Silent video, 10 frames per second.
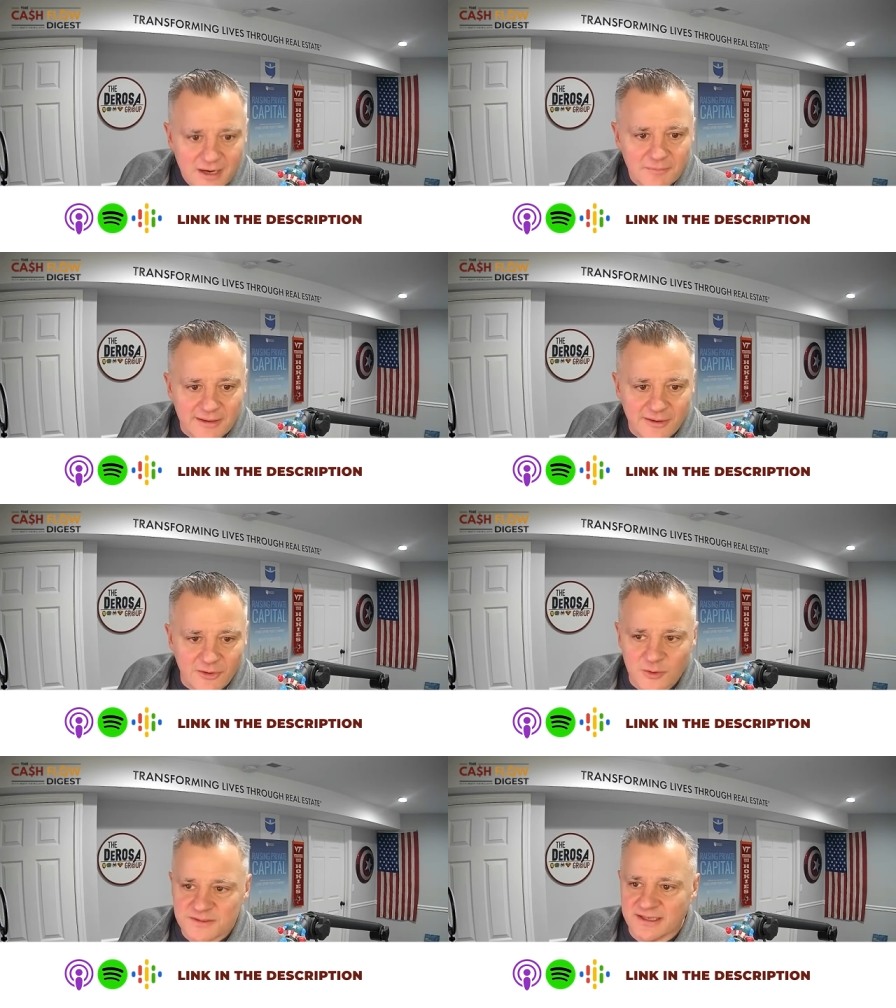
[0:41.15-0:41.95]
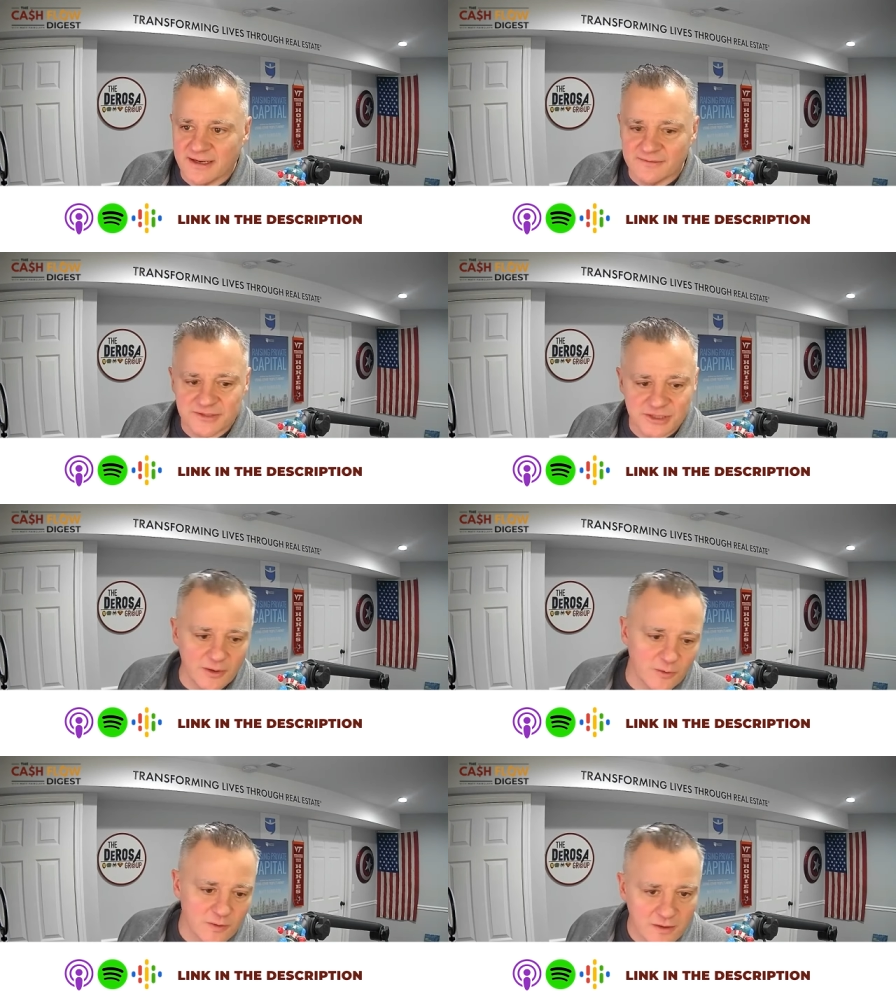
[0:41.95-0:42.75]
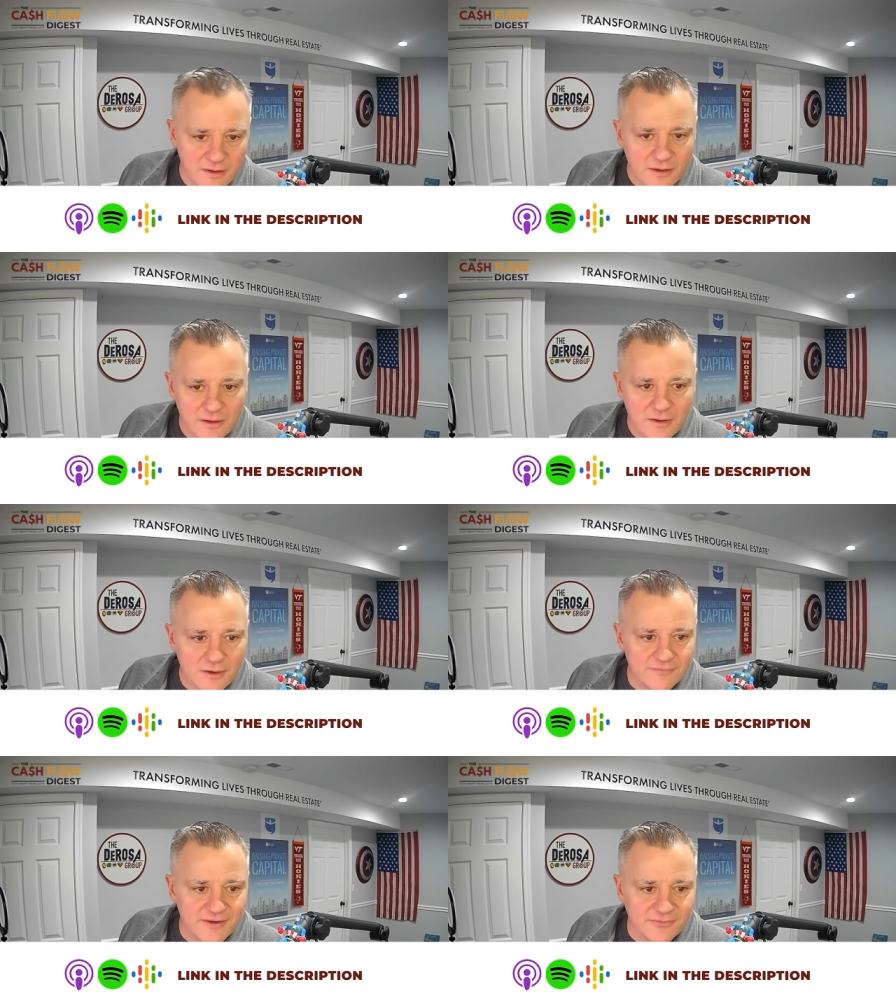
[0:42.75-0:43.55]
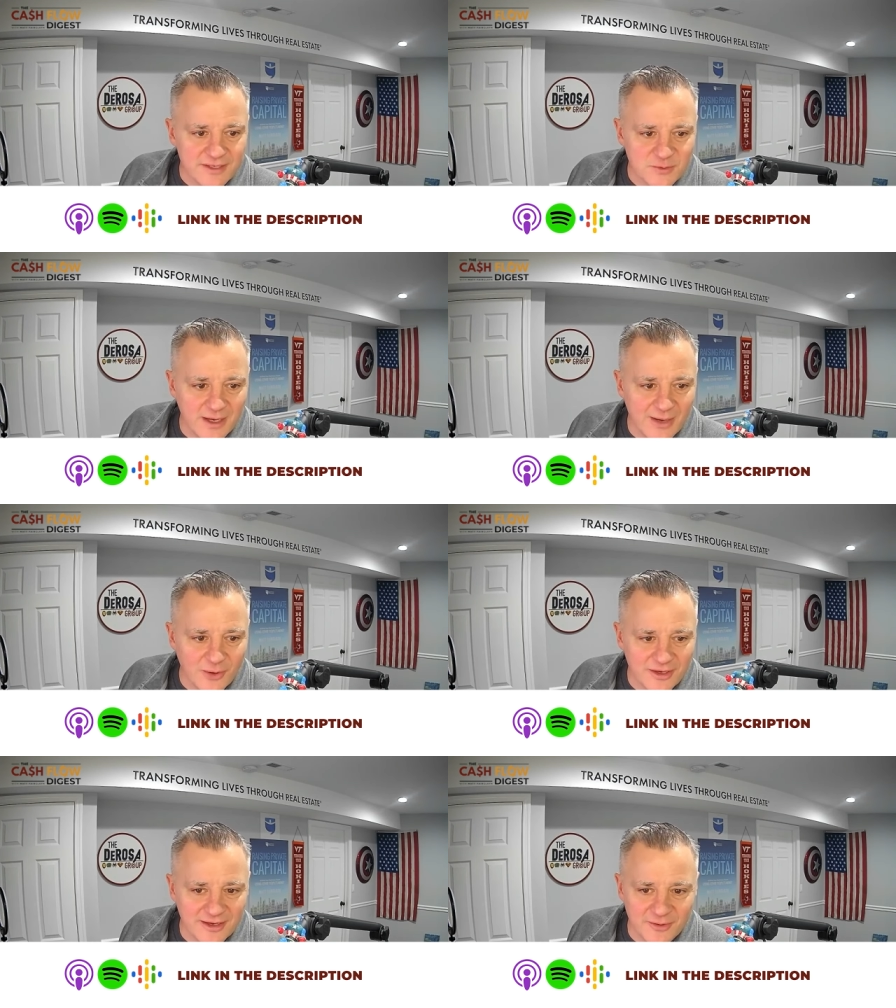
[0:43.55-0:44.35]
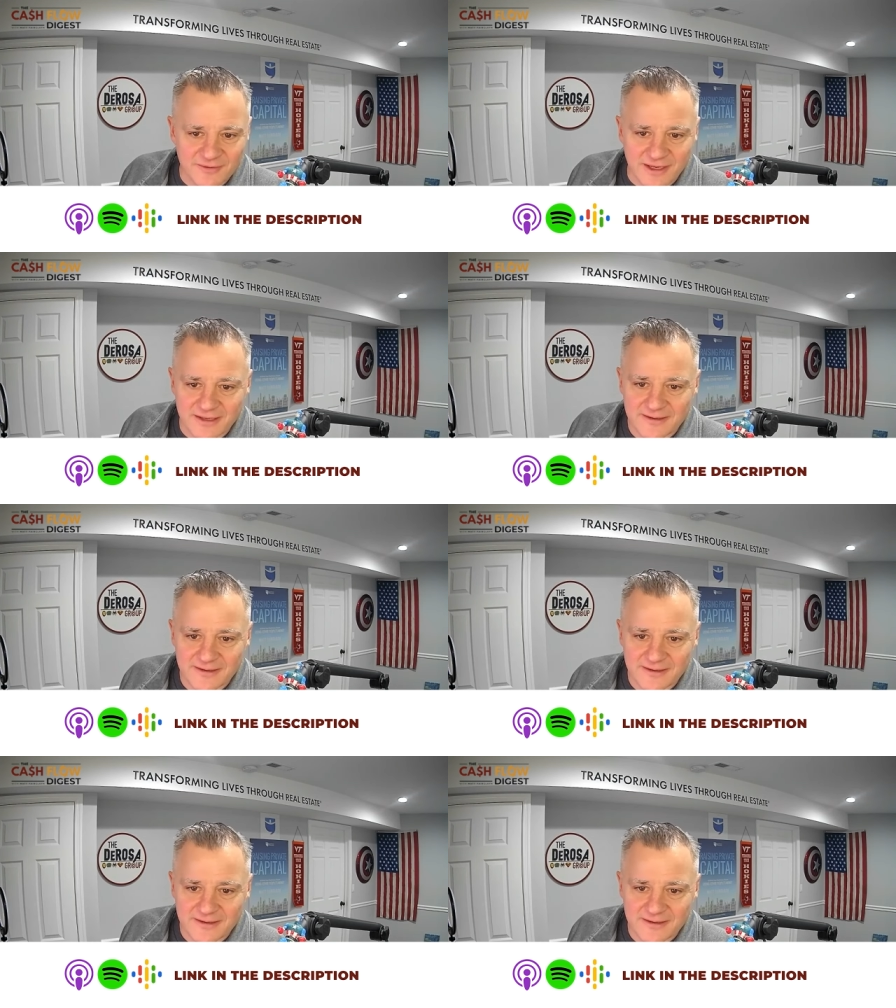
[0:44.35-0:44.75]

my co-host today on the show, Hervé Francois. How are you today, Hervé?